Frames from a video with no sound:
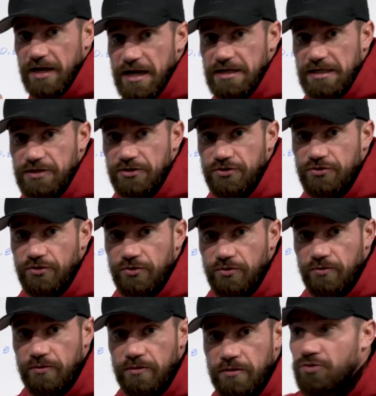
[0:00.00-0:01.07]
that I need to do.
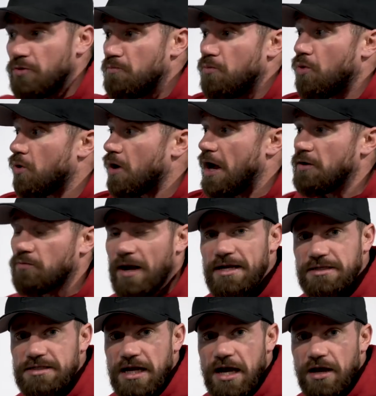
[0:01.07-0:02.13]
The more I
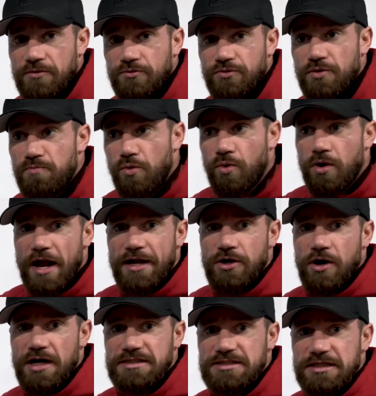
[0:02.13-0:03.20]
write down, the more I
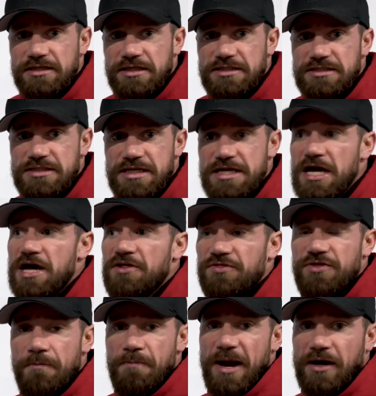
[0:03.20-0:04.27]
constantly see,
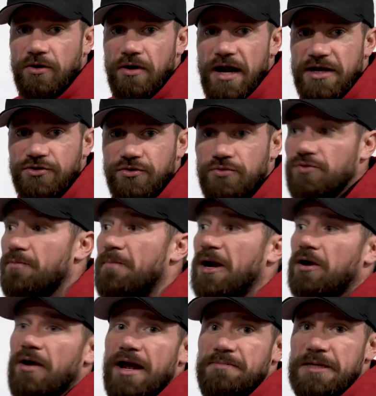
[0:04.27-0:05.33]
the better I do, the
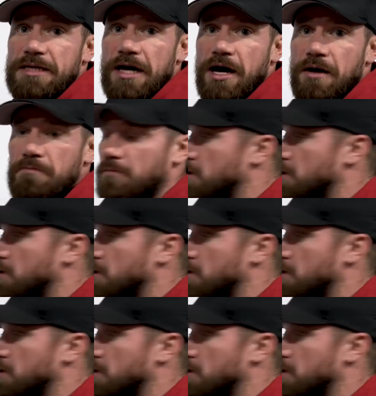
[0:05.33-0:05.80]
better I become.